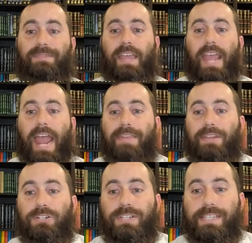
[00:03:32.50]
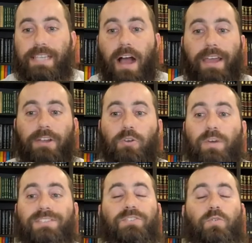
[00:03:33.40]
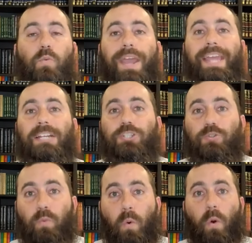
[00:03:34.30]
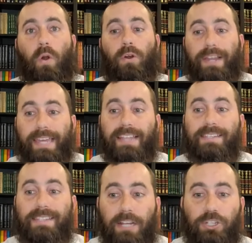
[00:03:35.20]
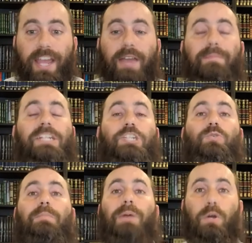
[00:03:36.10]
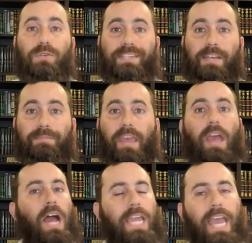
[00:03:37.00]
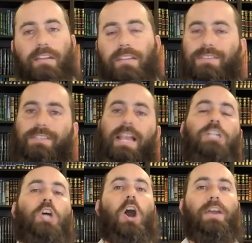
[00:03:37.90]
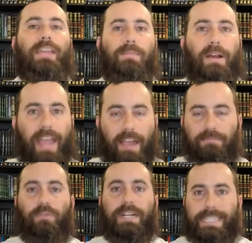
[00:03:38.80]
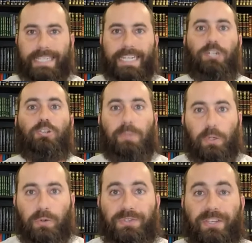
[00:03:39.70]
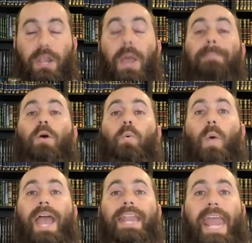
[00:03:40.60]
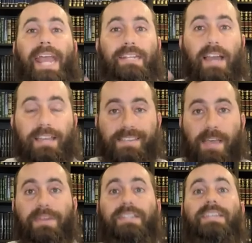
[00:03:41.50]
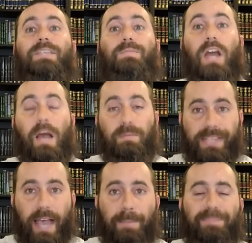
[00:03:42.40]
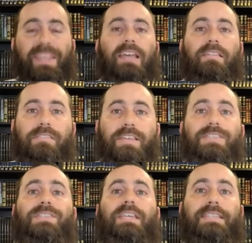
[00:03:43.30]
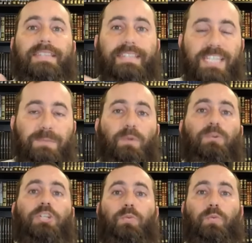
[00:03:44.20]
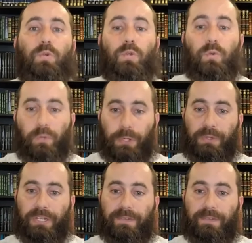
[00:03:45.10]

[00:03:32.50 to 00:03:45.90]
And their desire was to wage war against Hashem and to oppose him. Again, this is not talking about every single person, but when anti Semitism comes up, this is its spiritual root.